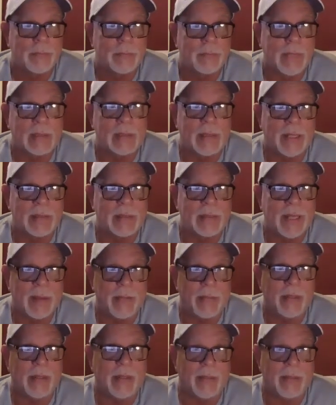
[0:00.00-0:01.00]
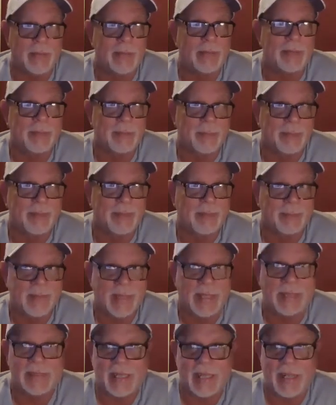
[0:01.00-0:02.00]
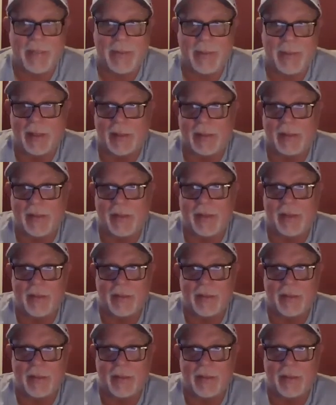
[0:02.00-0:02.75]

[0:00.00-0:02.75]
That's heavy. That's heavy right there.